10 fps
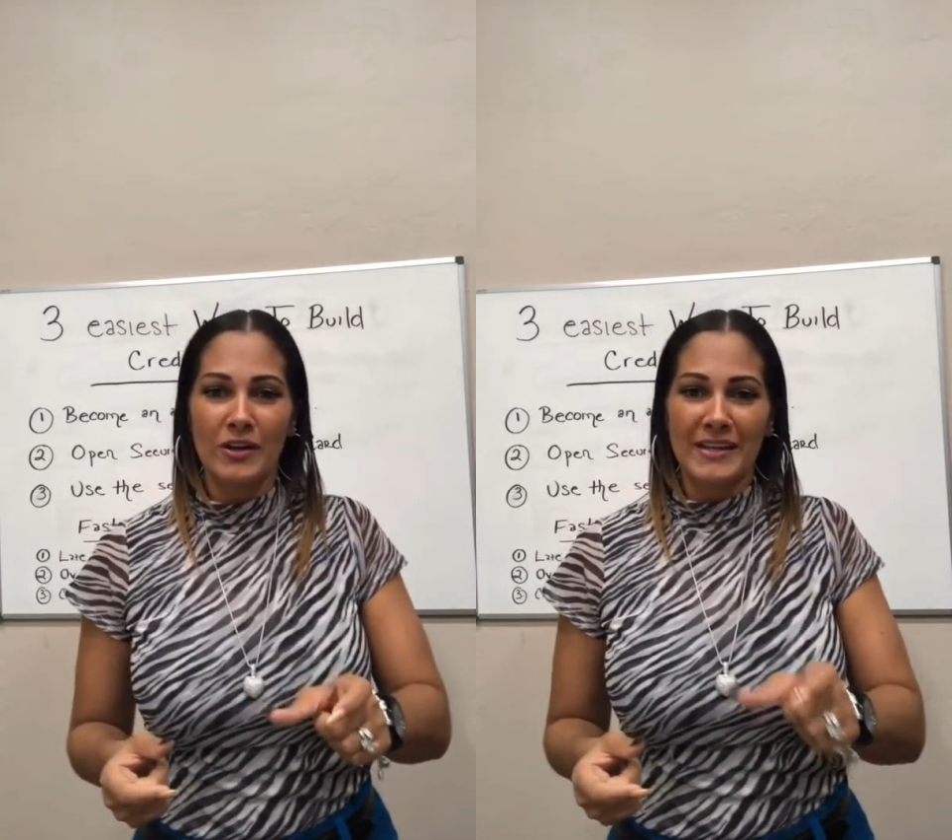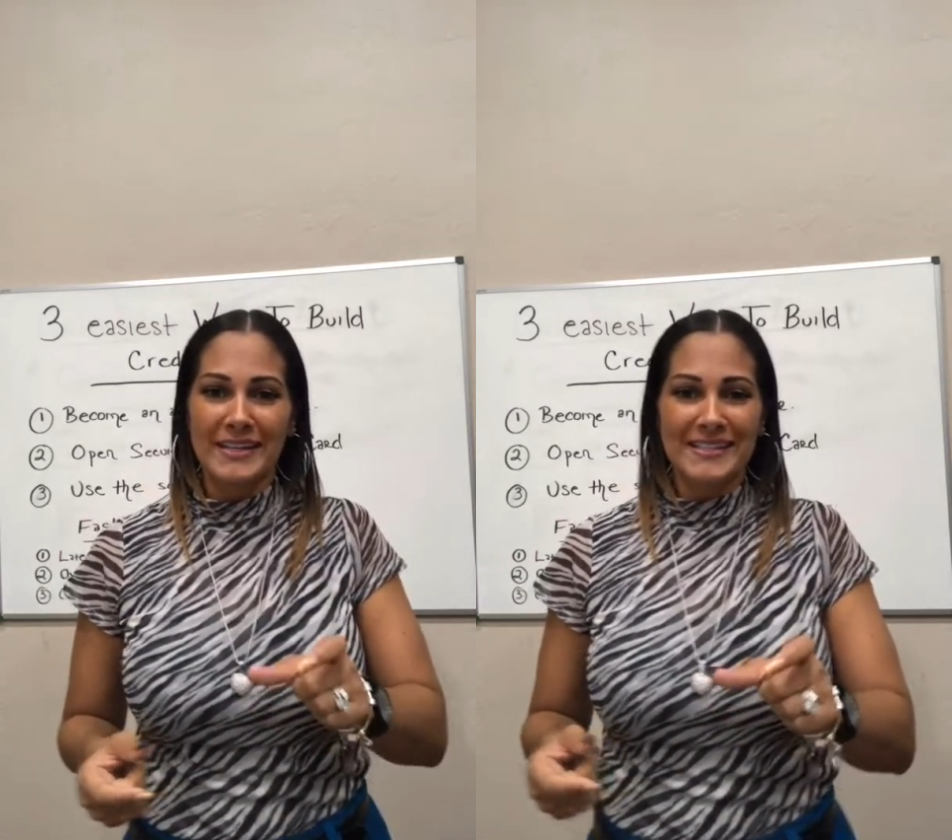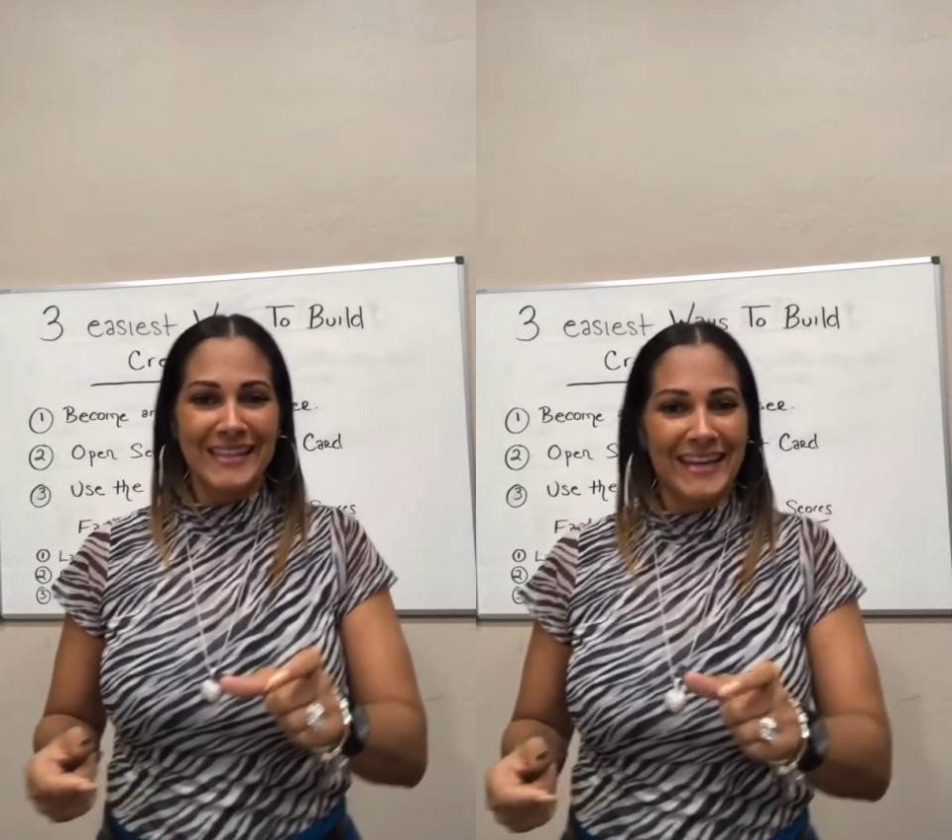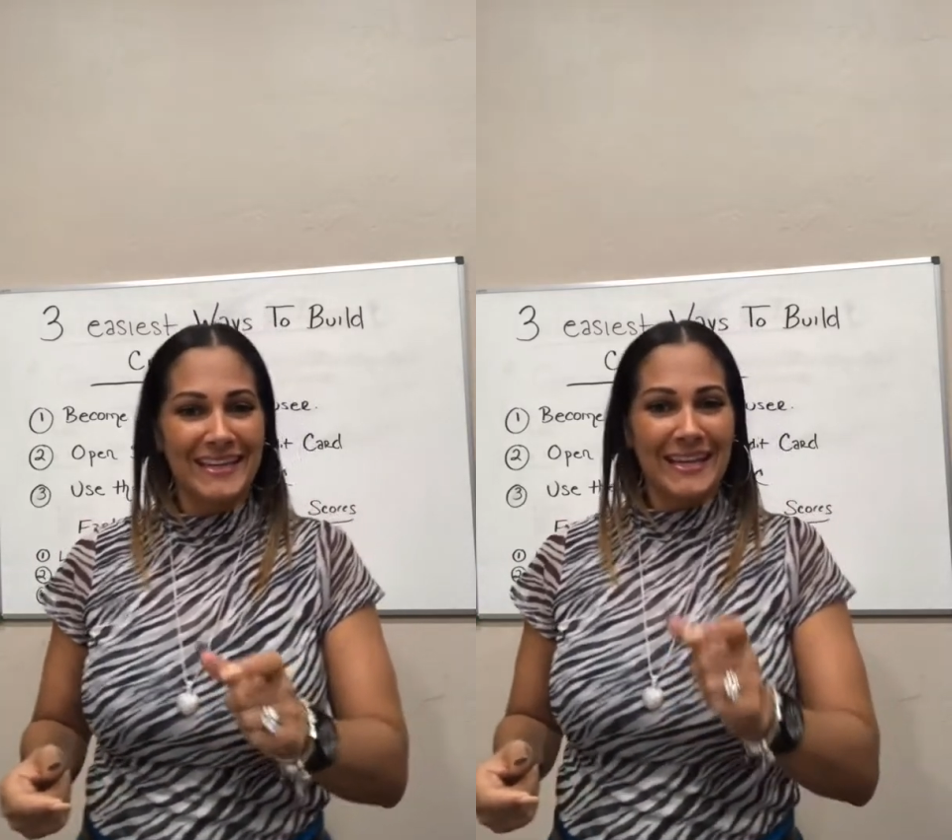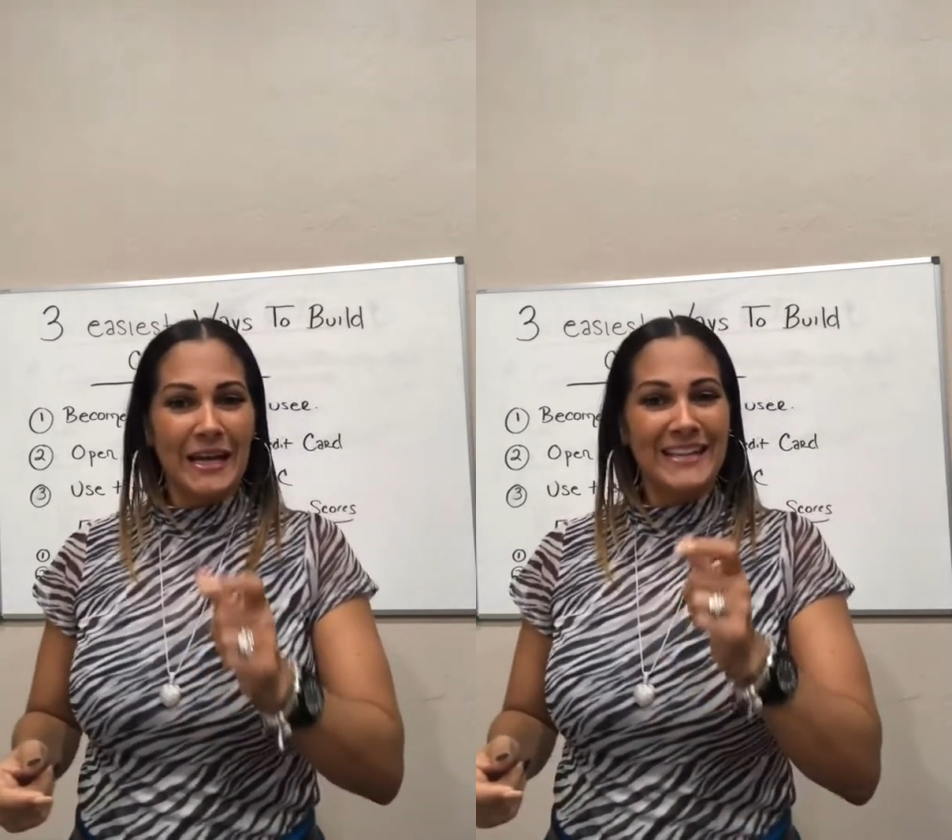is like
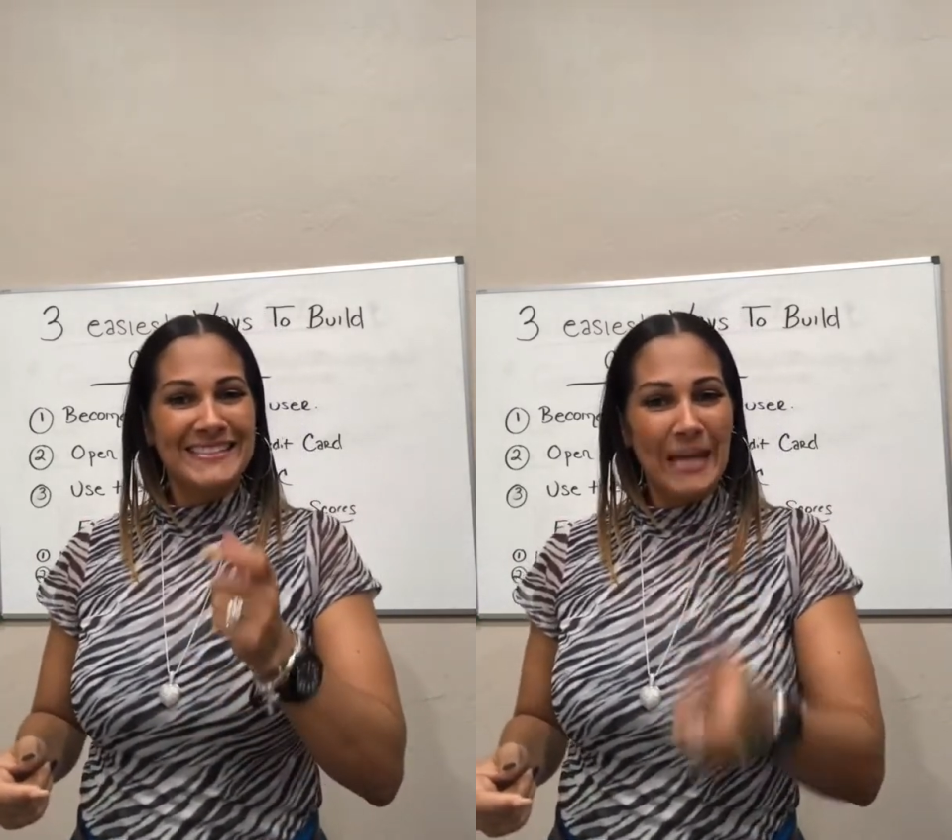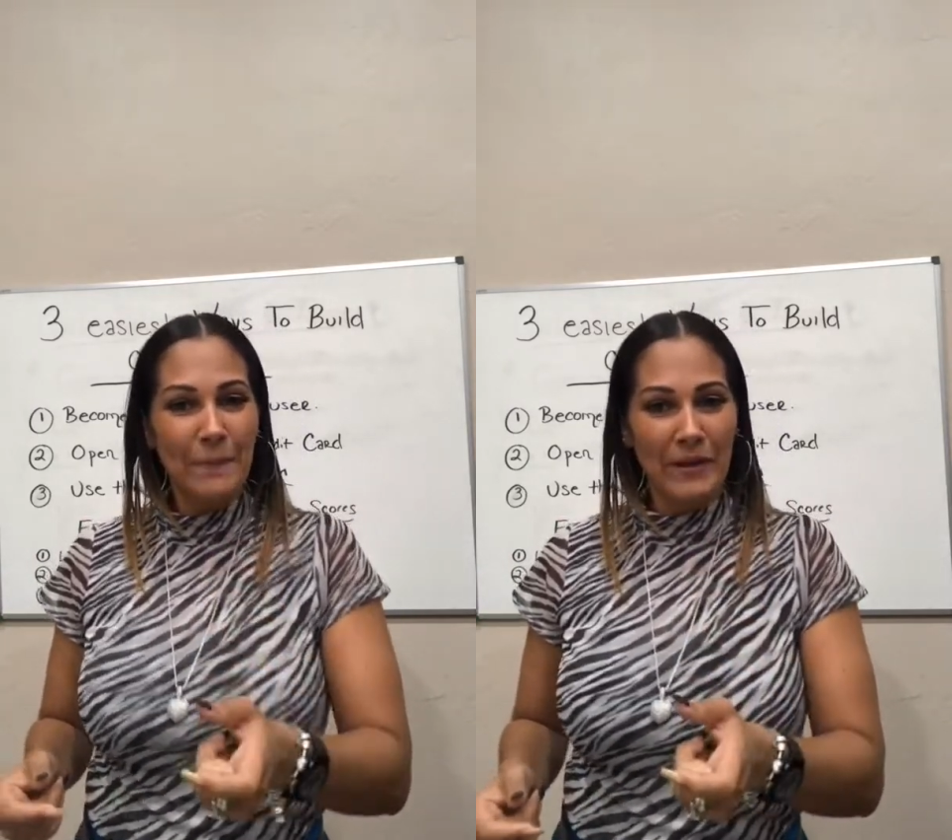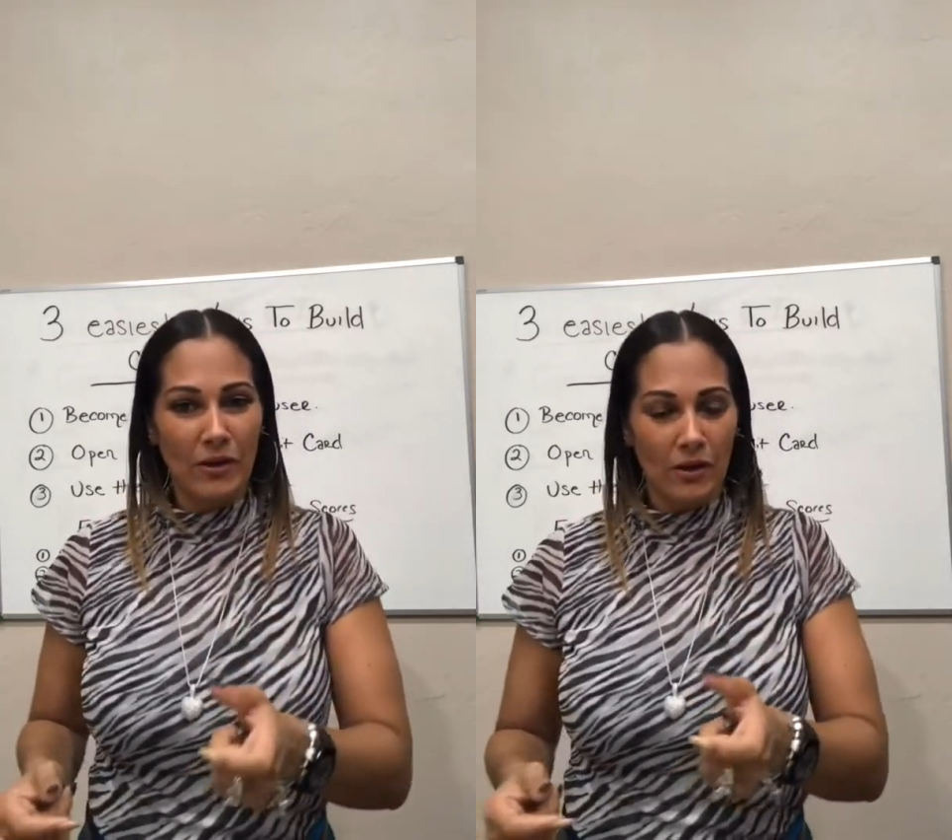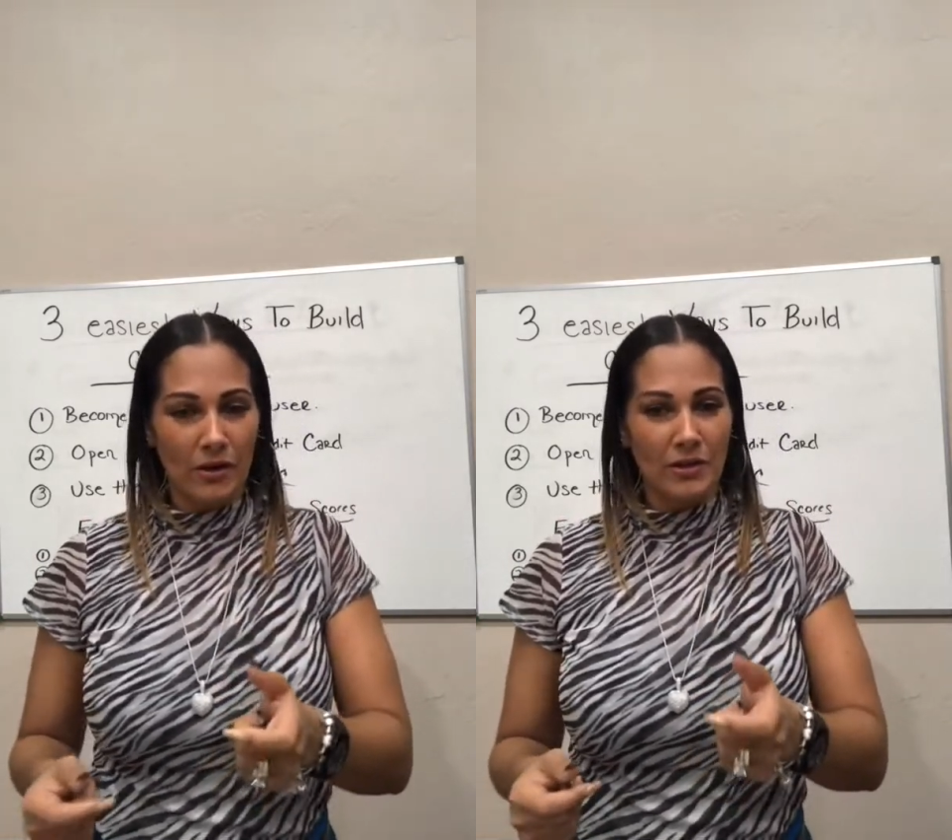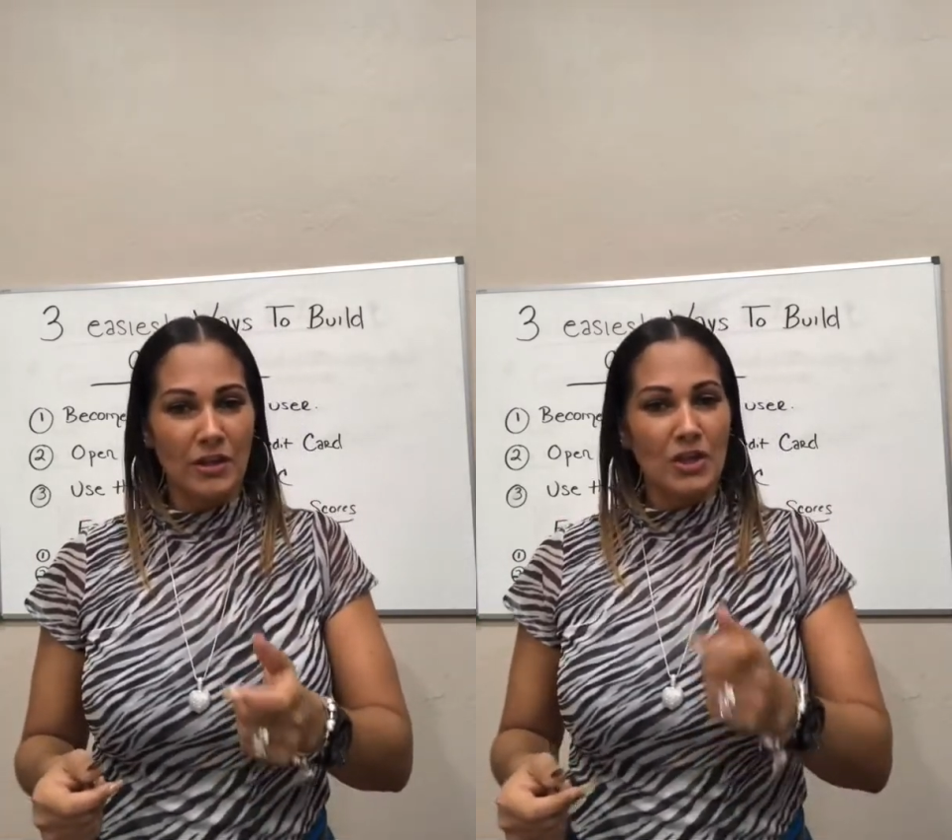a debit card.